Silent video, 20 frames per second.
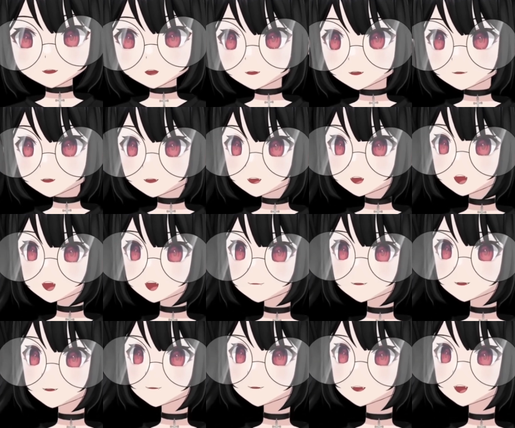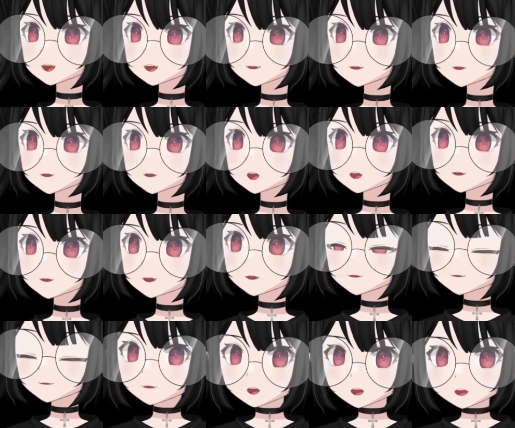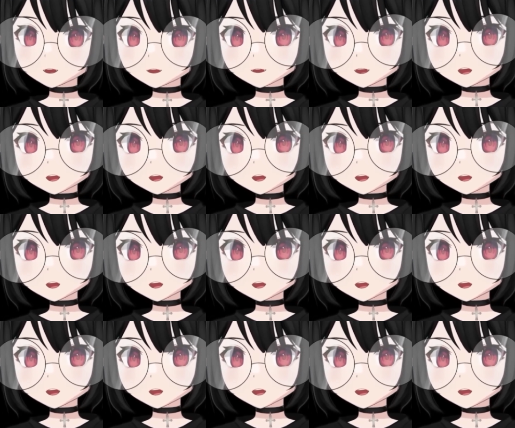Like, this guy is generating so much